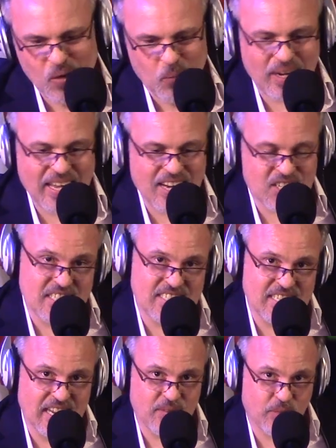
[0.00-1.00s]
well, he actually
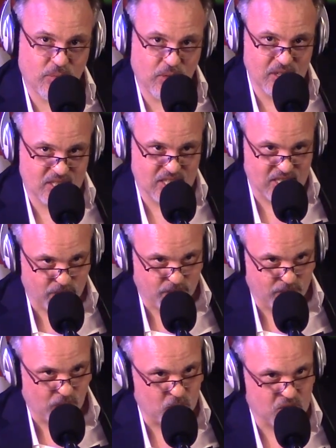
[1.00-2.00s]
said 30 to
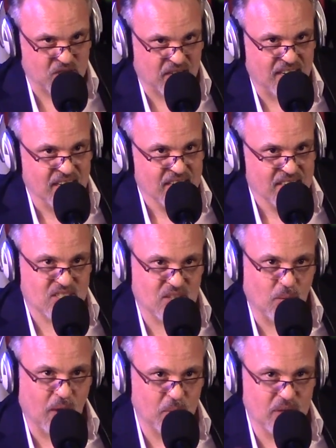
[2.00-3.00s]
40. So
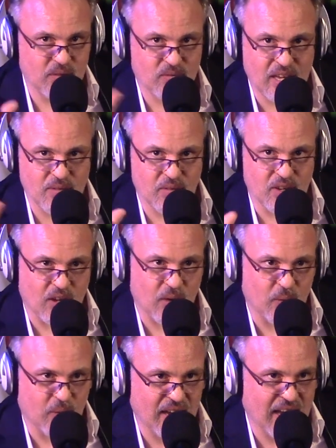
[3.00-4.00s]
I would have given
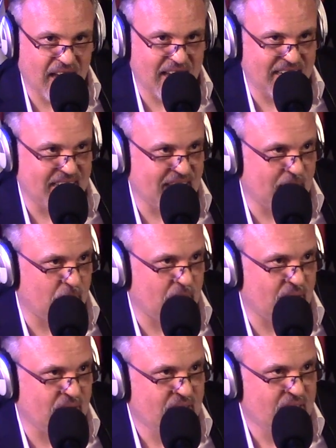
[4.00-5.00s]
you any
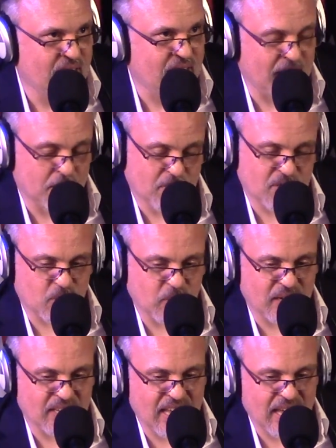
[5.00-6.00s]
number in
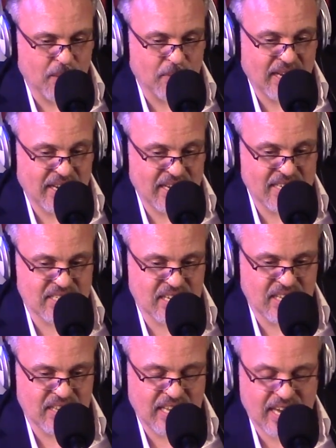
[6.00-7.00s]
between there, but that is
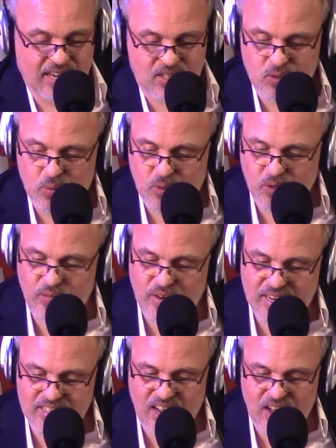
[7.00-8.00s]
the actual
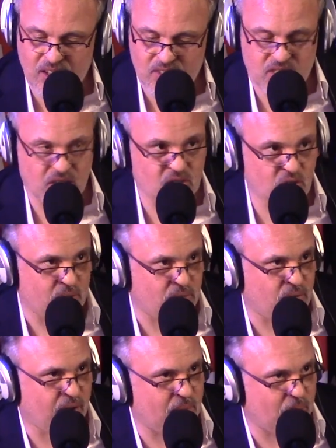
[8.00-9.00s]
correct answer. You're doing
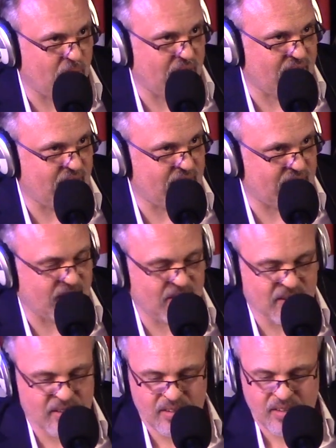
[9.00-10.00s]
very well, aren't Thank you?
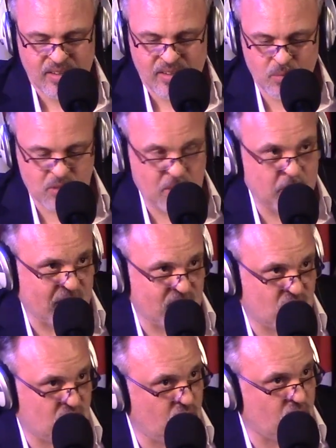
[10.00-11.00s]
you? you. was a bit
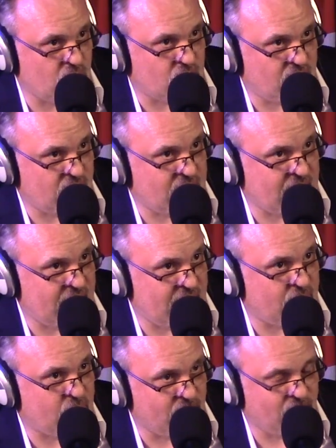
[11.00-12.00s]
unsure that you'd I get
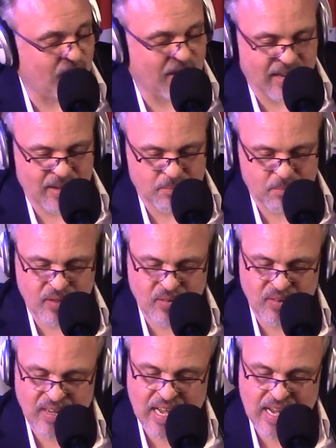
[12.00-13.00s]
was, anything right, yeah. but
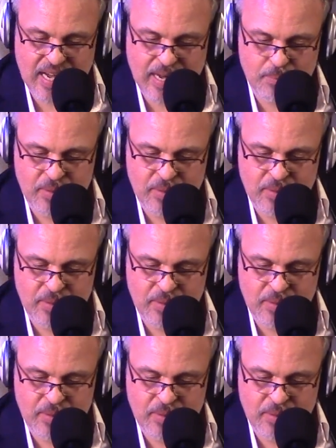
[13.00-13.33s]
you're now up